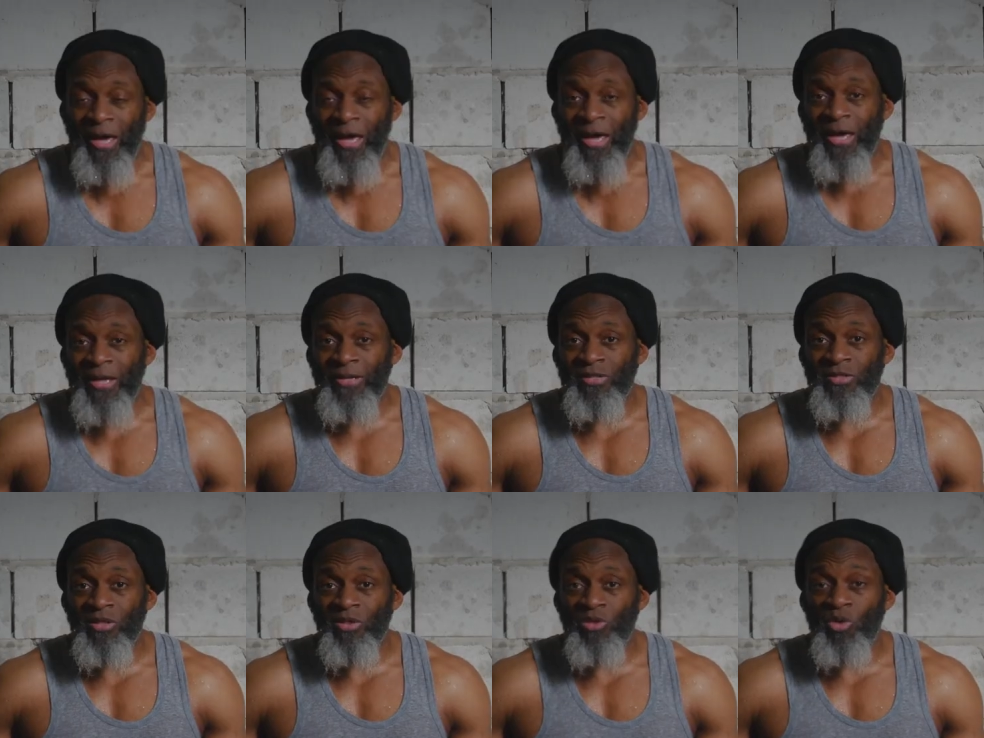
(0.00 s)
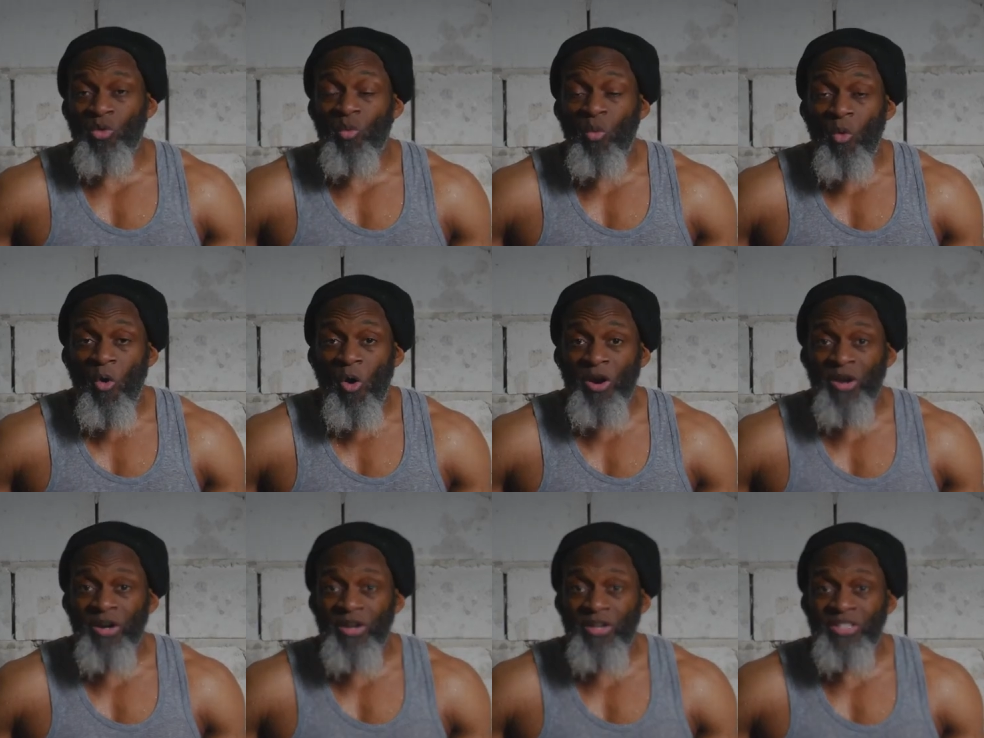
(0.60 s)
and the
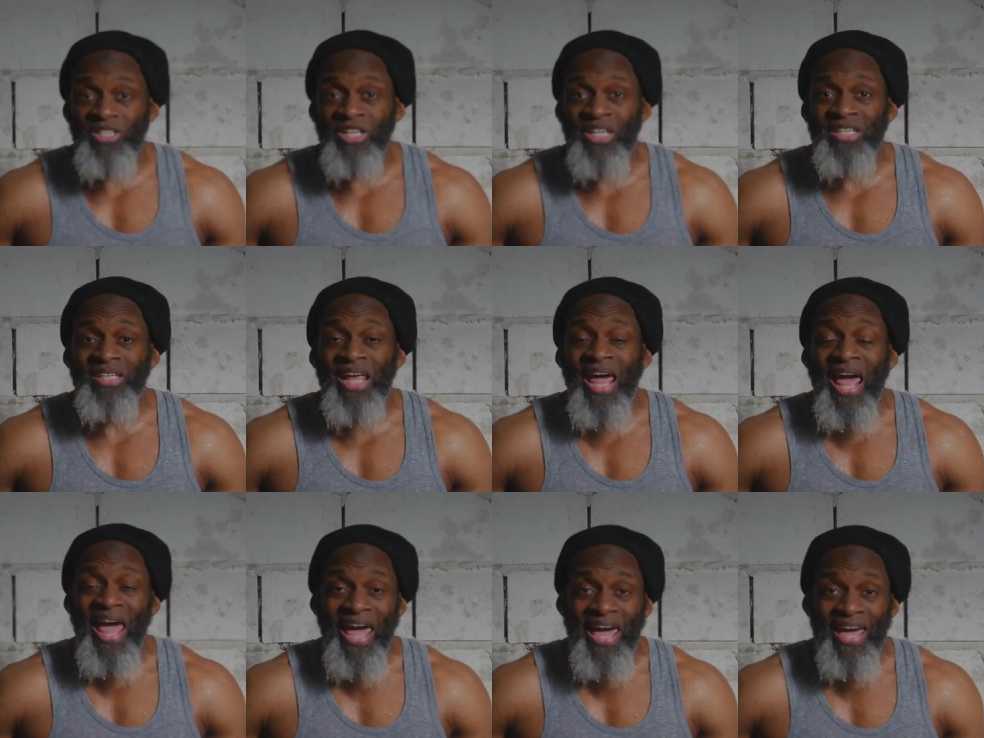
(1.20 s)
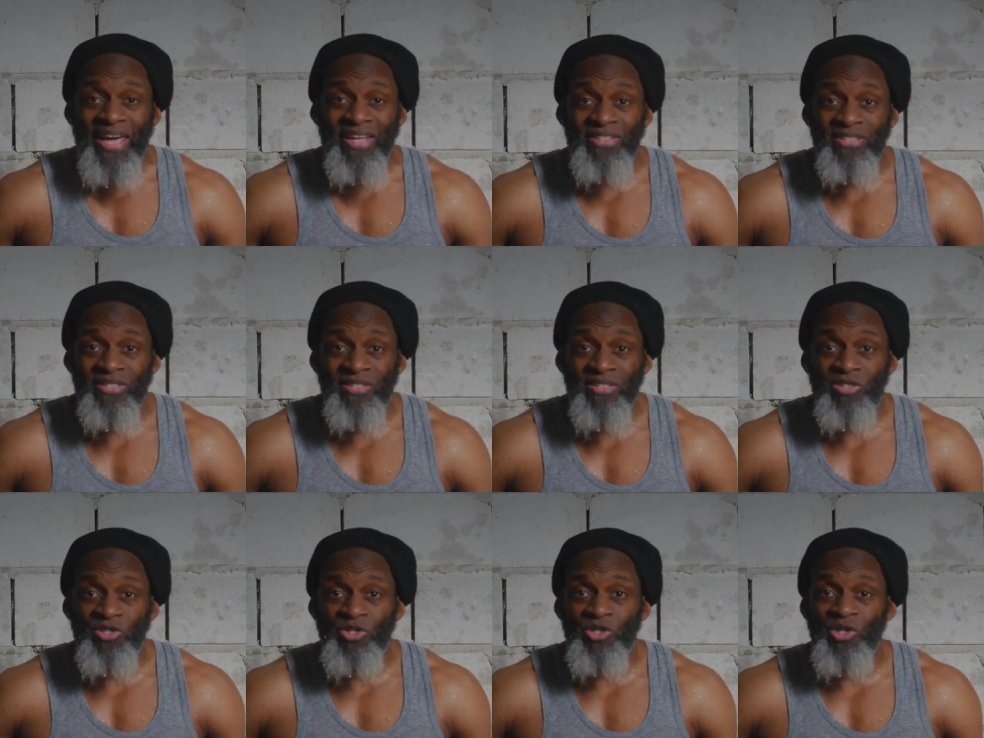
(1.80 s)
water just
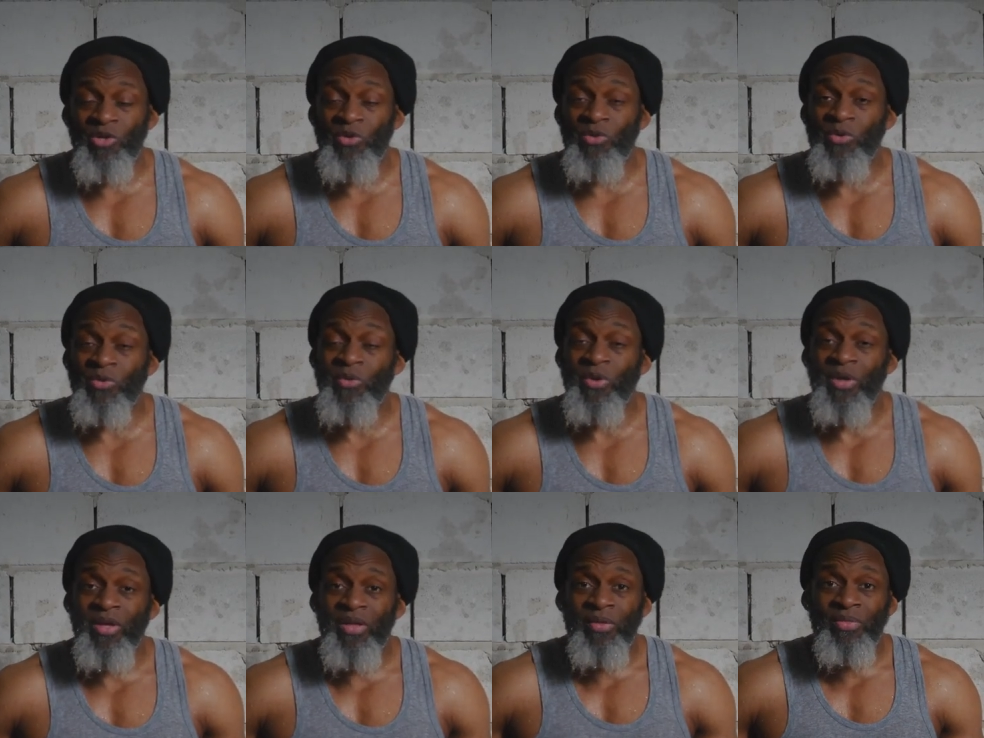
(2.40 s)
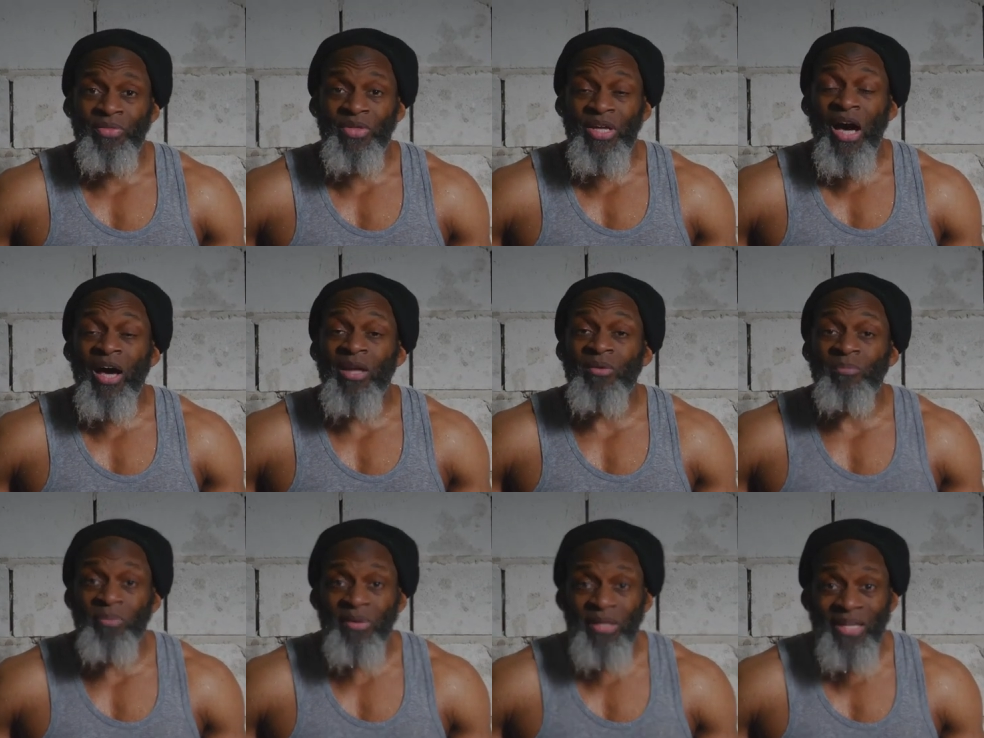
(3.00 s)
adds to the
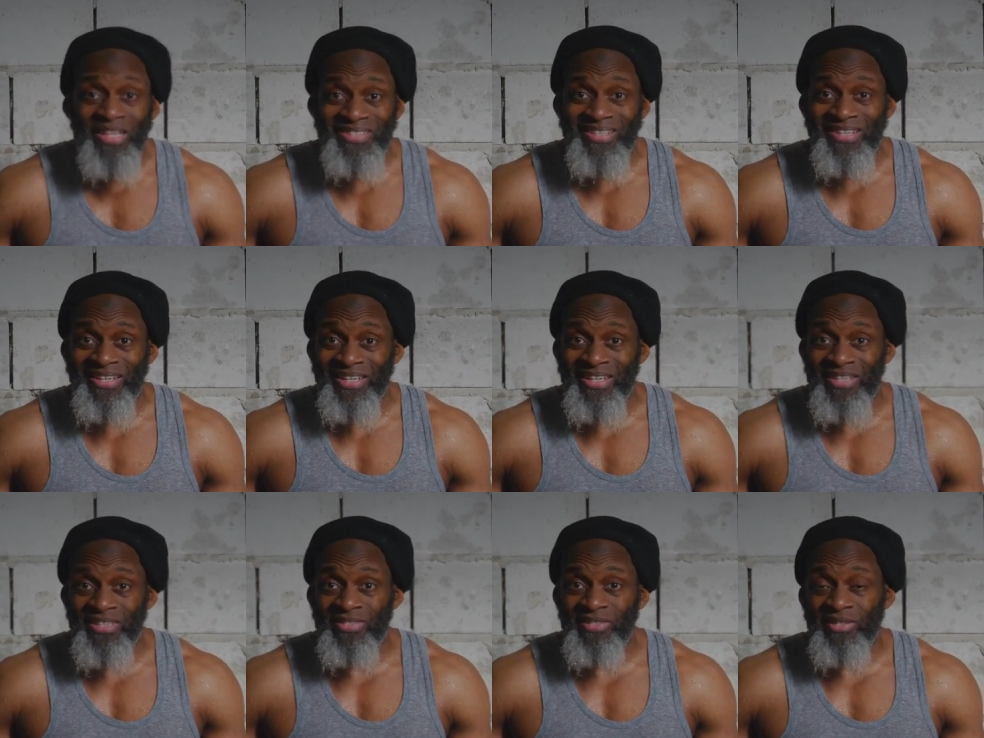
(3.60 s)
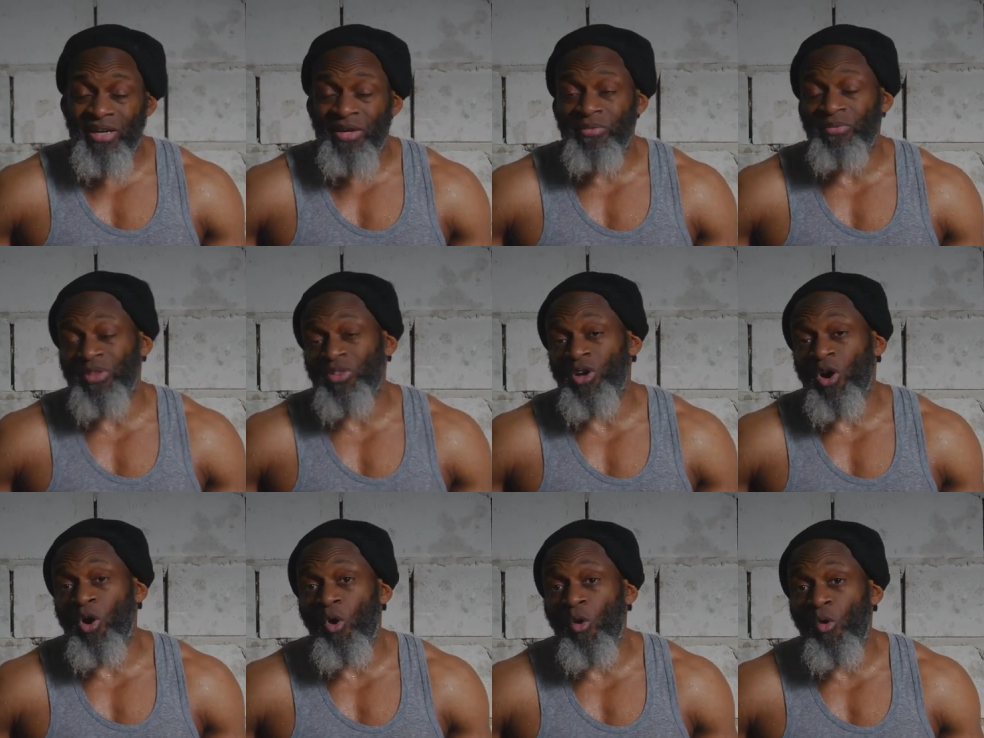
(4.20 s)
unpleasantness of
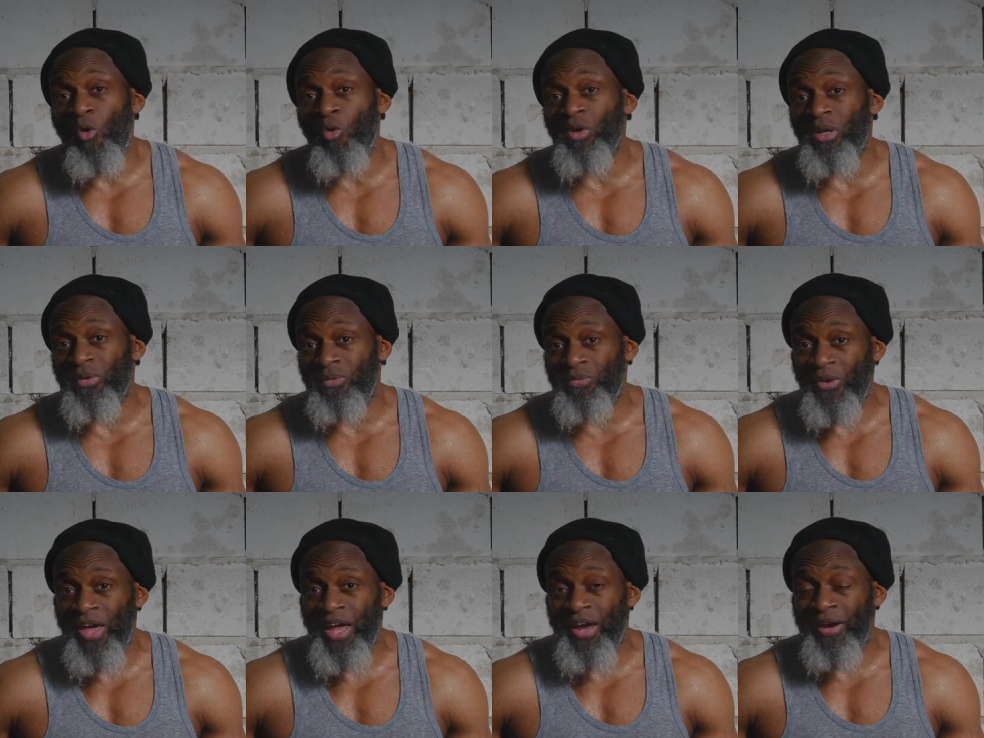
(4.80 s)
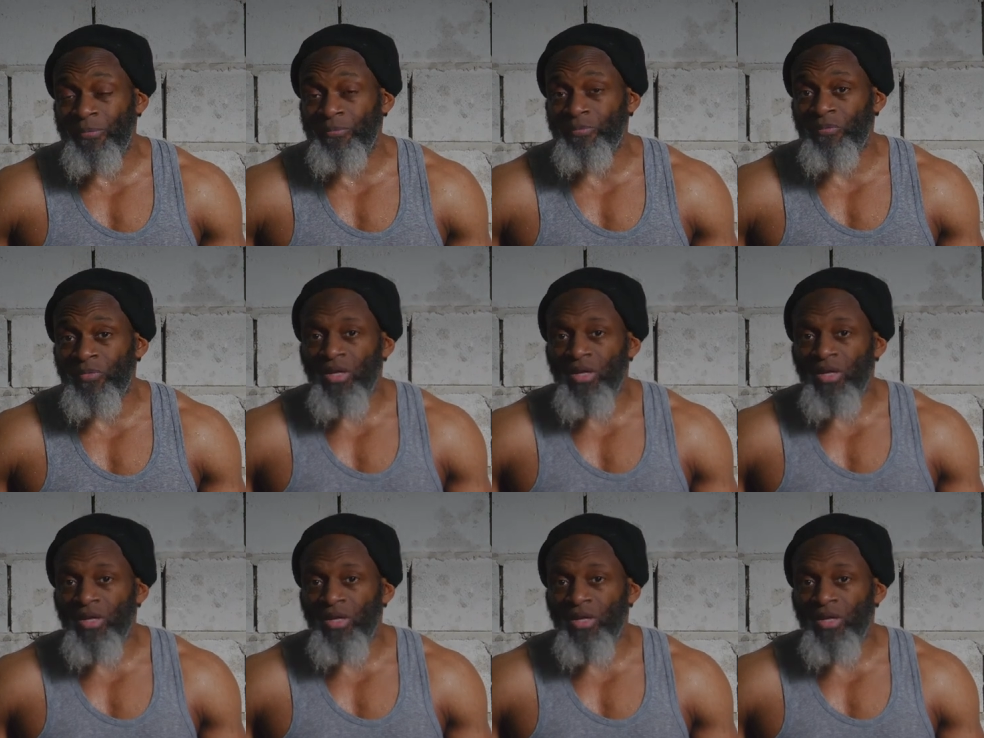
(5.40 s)
the whole affair.